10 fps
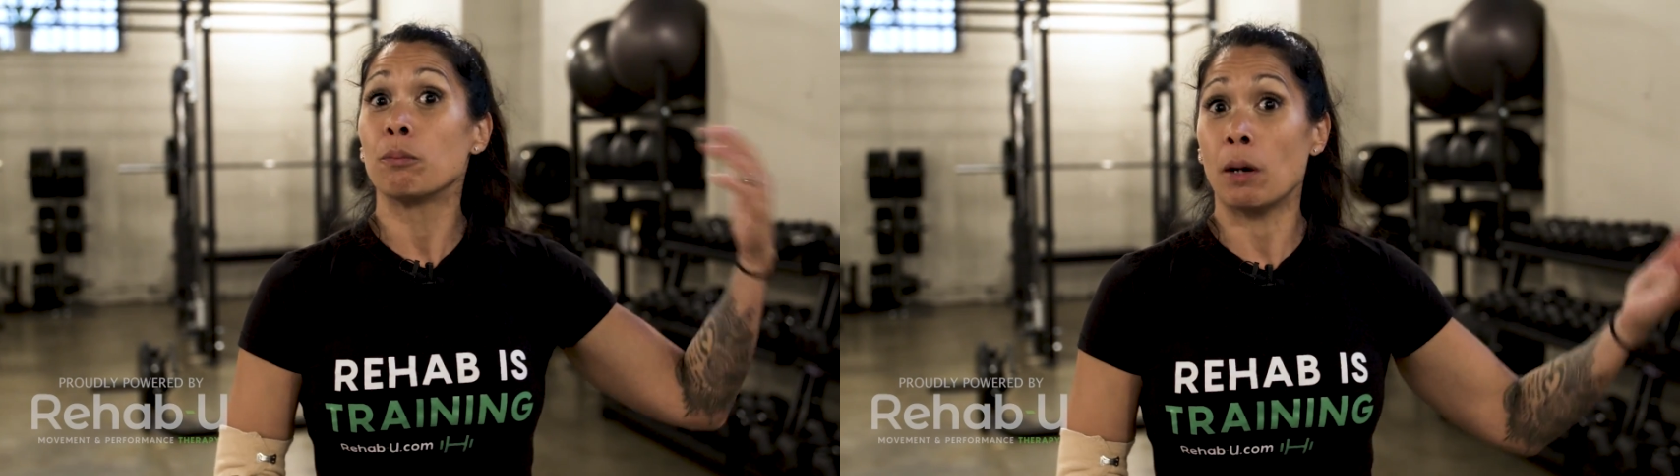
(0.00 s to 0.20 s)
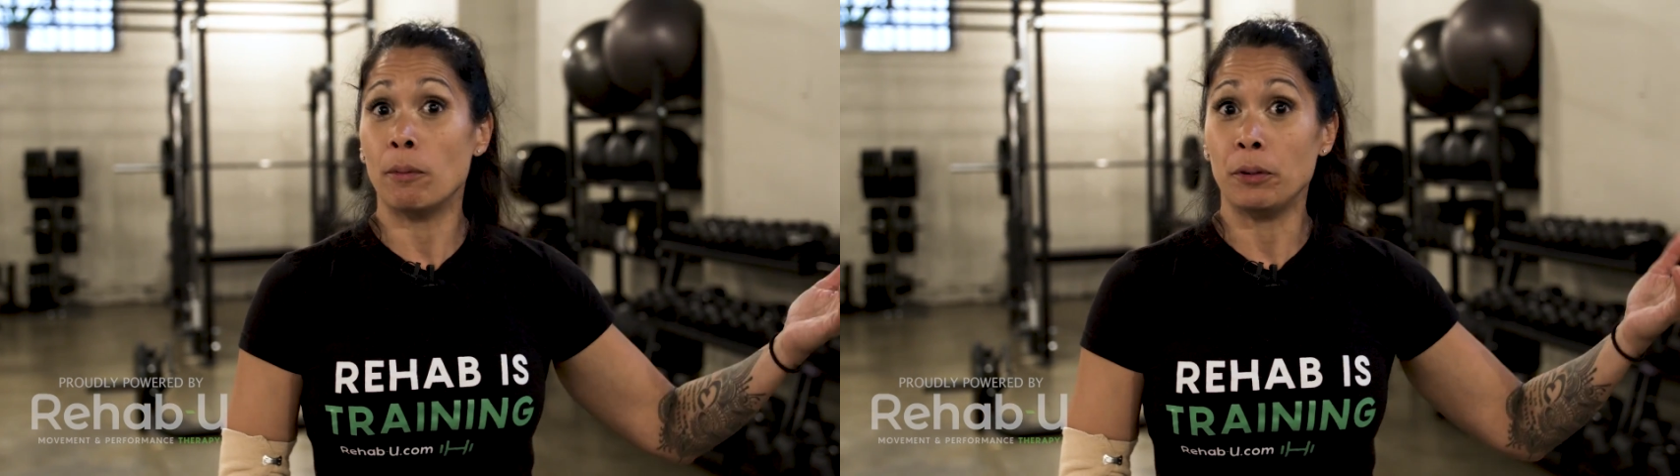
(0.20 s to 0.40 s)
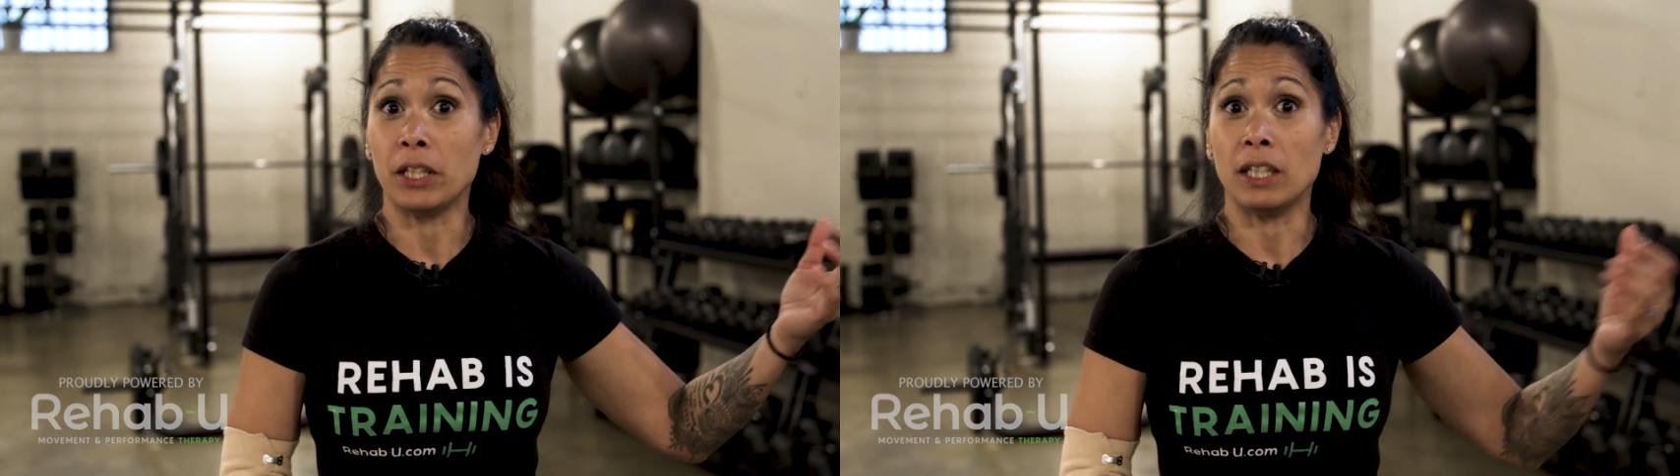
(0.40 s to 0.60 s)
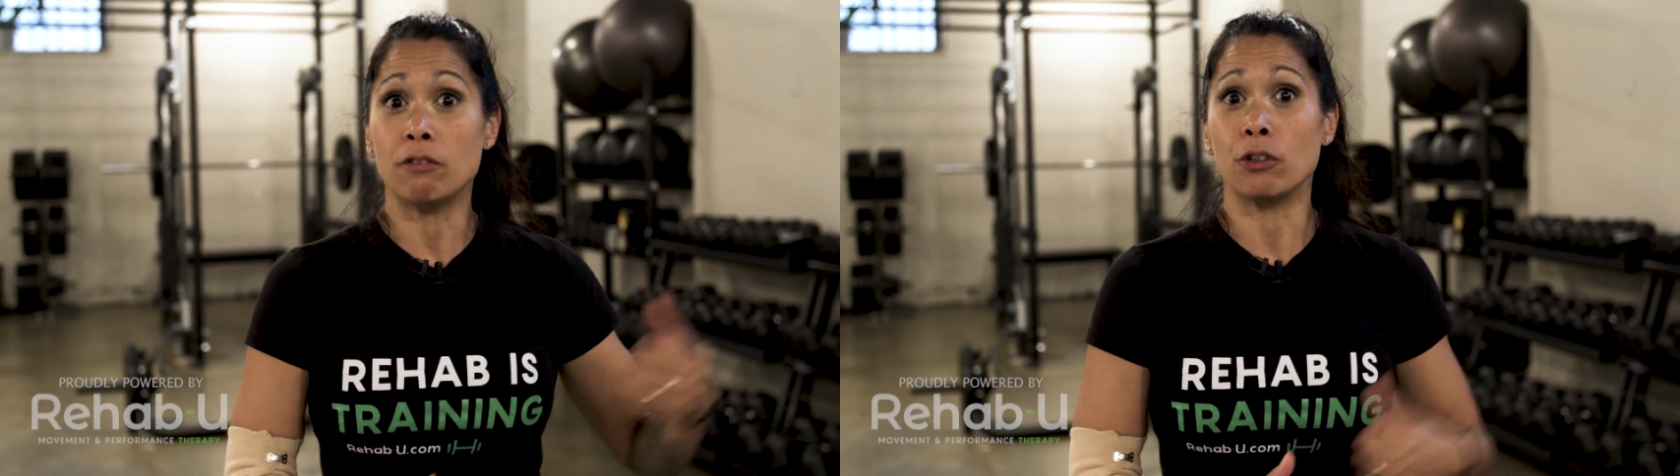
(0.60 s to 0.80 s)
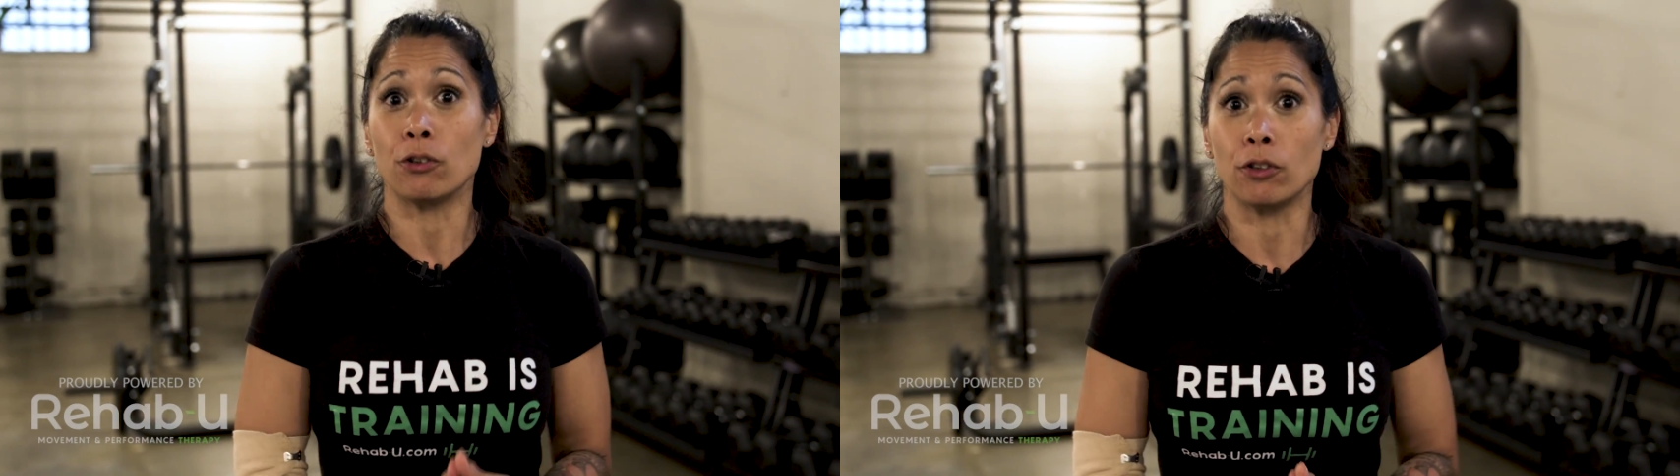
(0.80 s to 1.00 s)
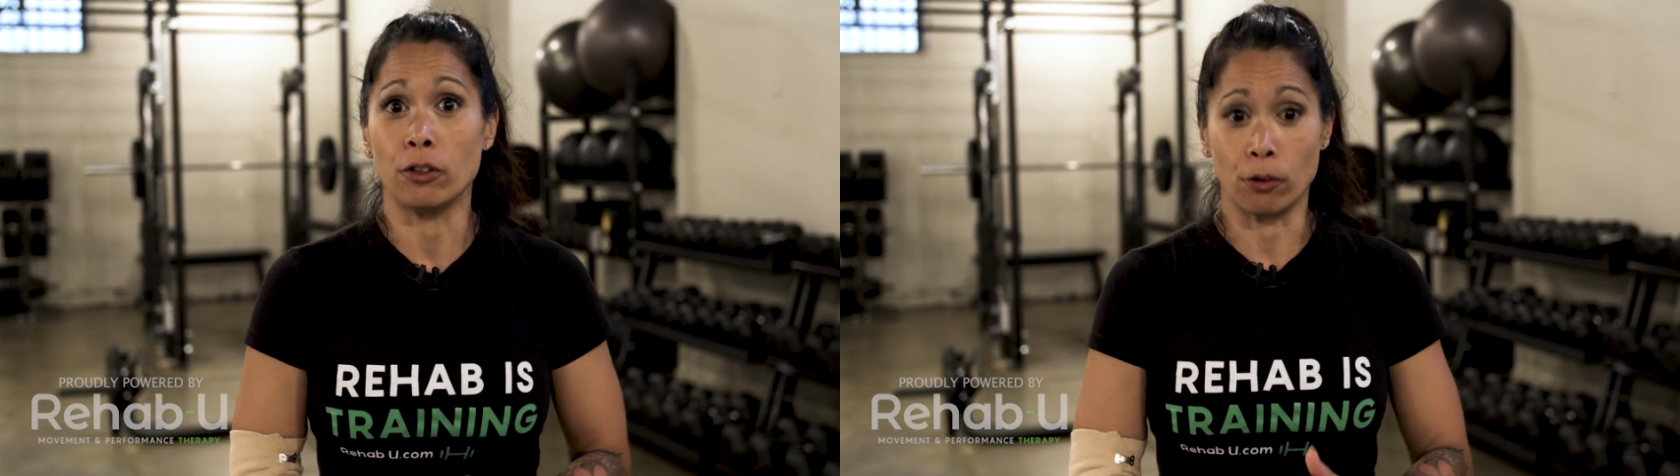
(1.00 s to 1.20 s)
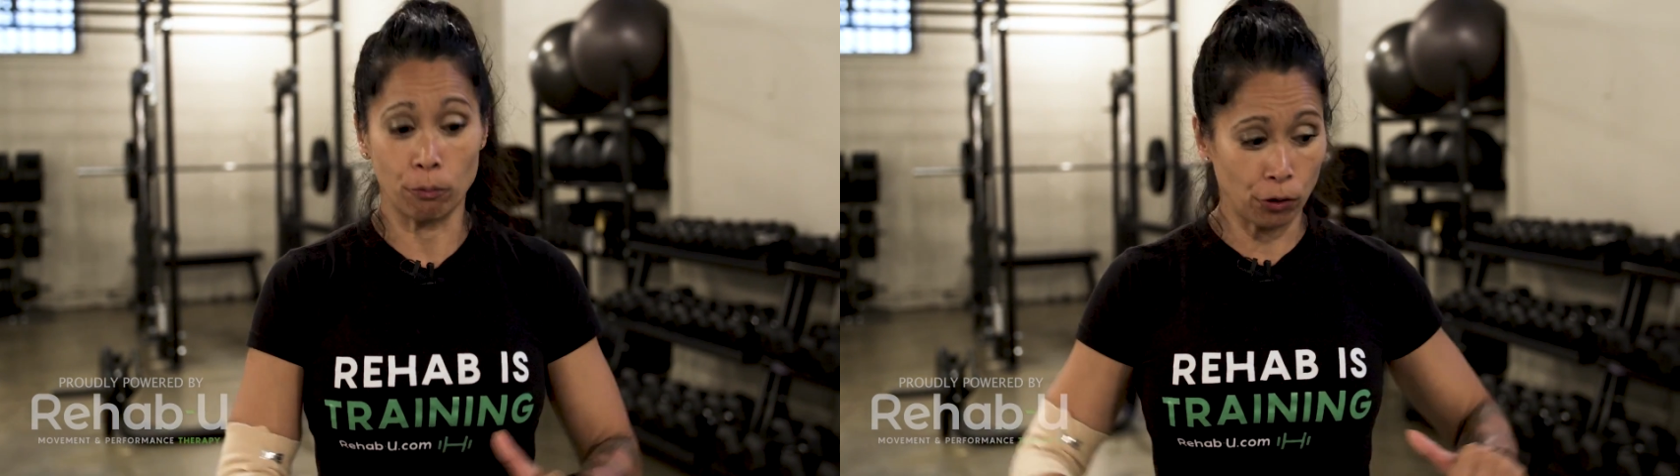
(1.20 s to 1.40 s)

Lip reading: probably even earlier.